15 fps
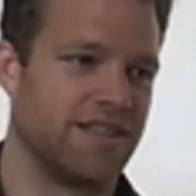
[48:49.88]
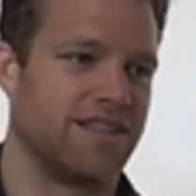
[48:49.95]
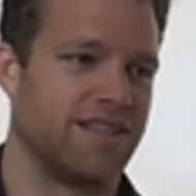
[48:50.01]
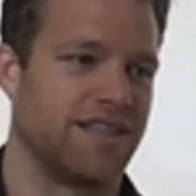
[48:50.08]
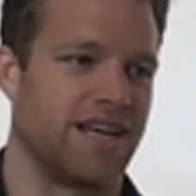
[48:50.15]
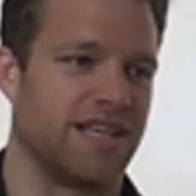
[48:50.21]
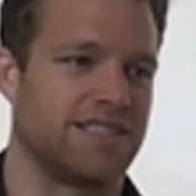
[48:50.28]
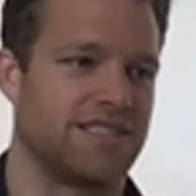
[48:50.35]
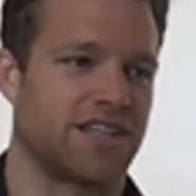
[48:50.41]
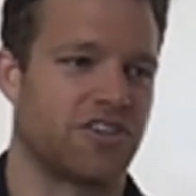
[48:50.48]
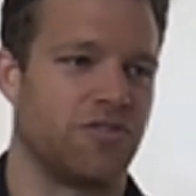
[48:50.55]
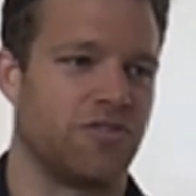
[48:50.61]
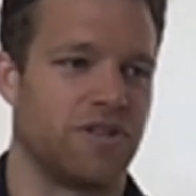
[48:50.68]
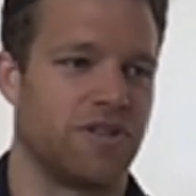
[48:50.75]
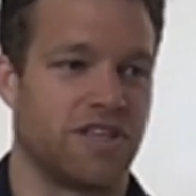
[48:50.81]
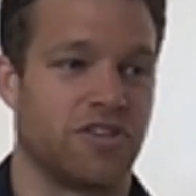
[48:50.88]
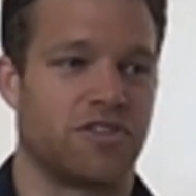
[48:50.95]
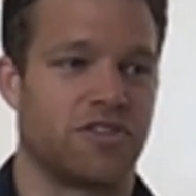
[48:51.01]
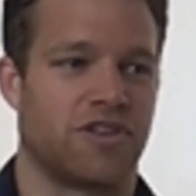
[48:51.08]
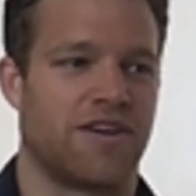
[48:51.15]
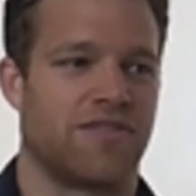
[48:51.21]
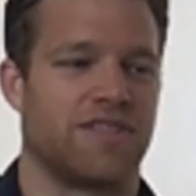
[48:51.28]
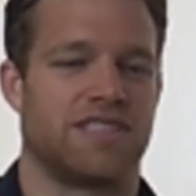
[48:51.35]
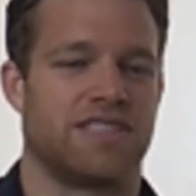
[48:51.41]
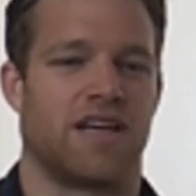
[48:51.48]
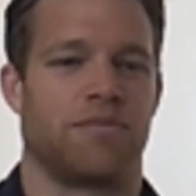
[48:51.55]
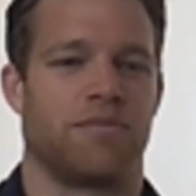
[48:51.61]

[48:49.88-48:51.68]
And it's actually really good to have this type